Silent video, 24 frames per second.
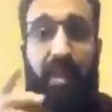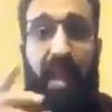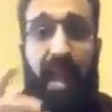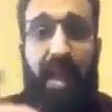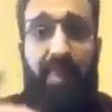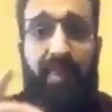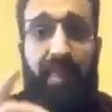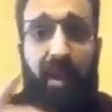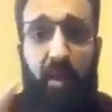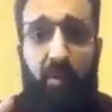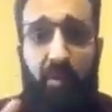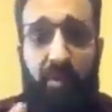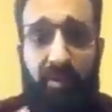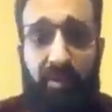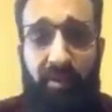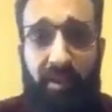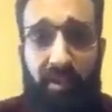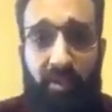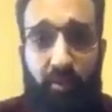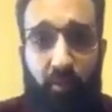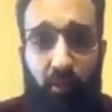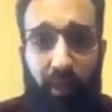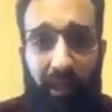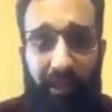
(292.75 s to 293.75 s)
And there was
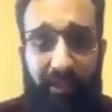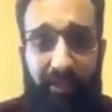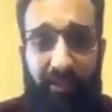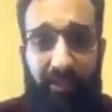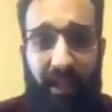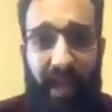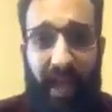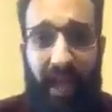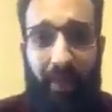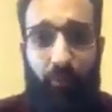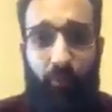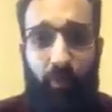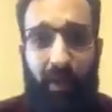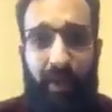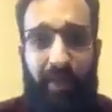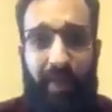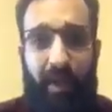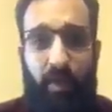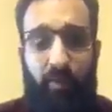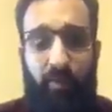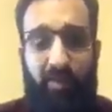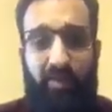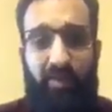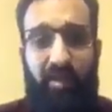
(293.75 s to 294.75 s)
this one time where
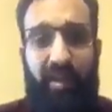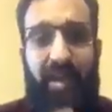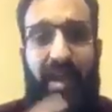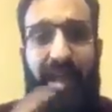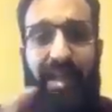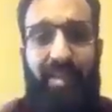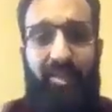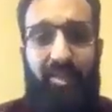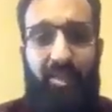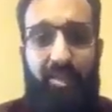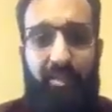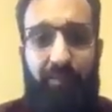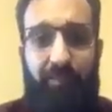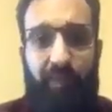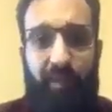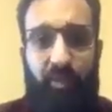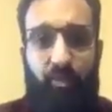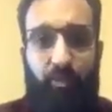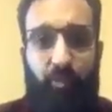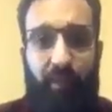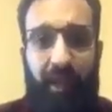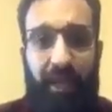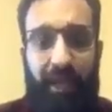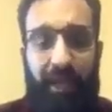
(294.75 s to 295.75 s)
there was clashes
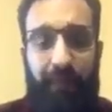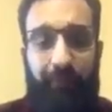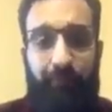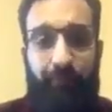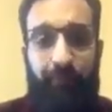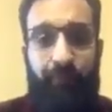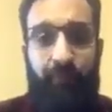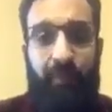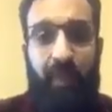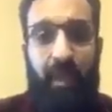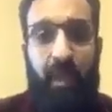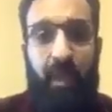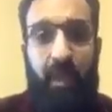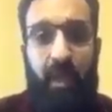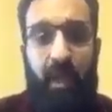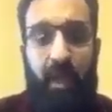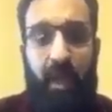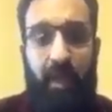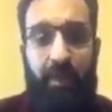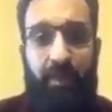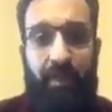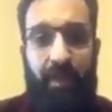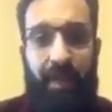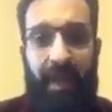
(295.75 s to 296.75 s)
between
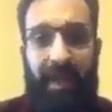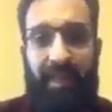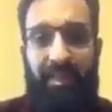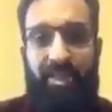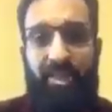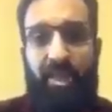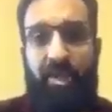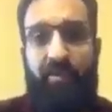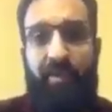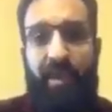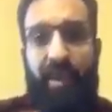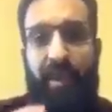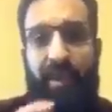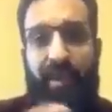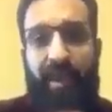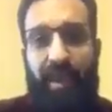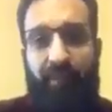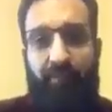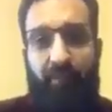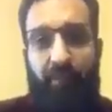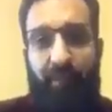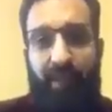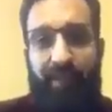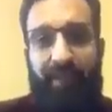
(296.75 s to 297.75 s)
the Nigerian
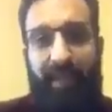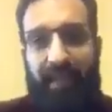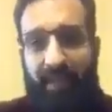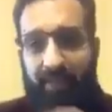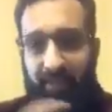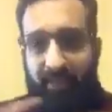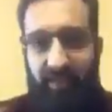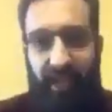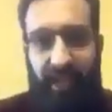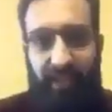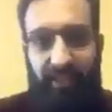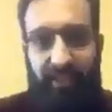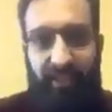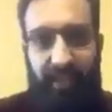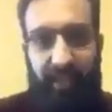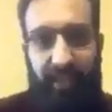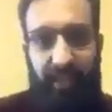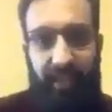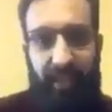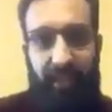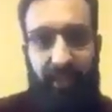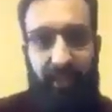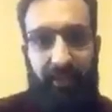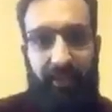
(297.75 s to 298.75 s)
government and
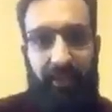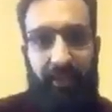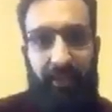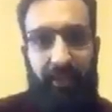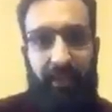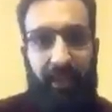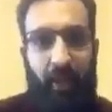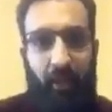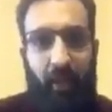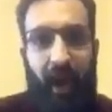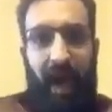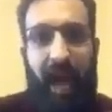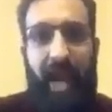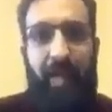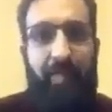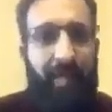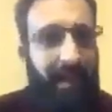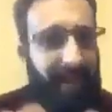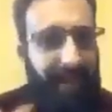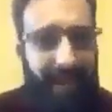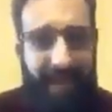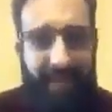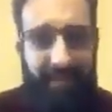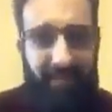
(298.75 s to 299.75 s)
Zakzaki. Now I'm
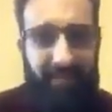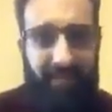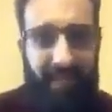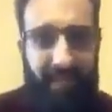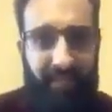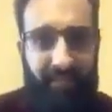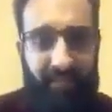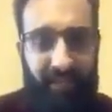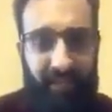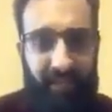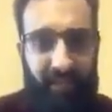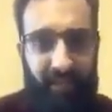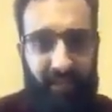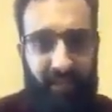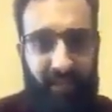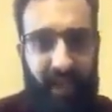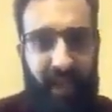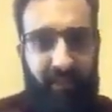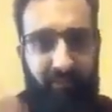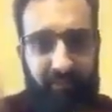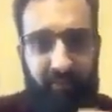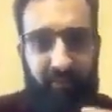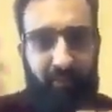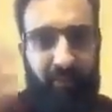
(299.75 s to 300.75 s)
against Zakzaki.
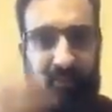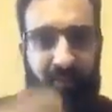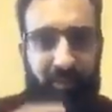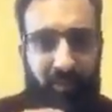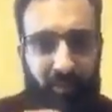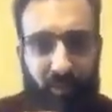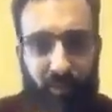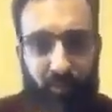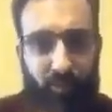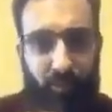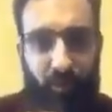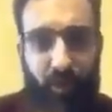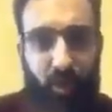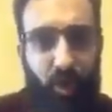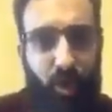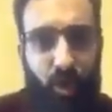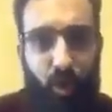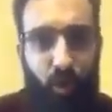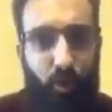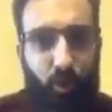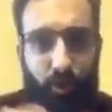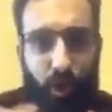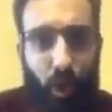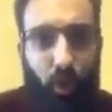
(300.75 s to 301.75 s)
Everybody
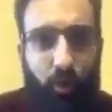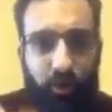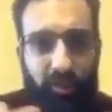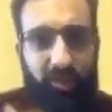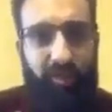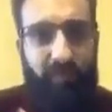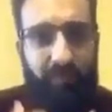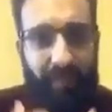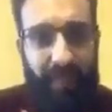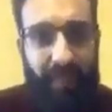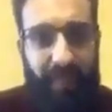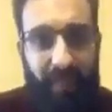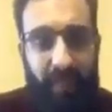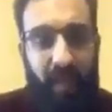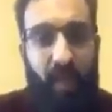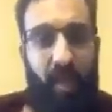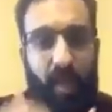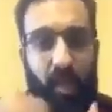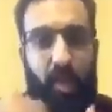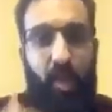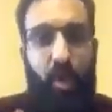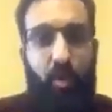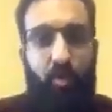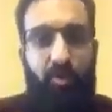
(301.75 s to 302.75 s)
who knows me
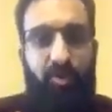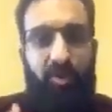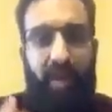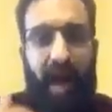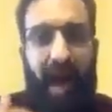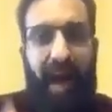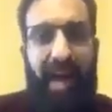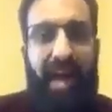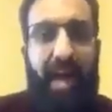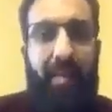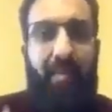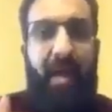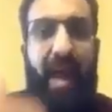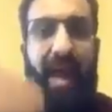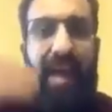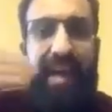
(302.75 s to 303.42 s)
knows I am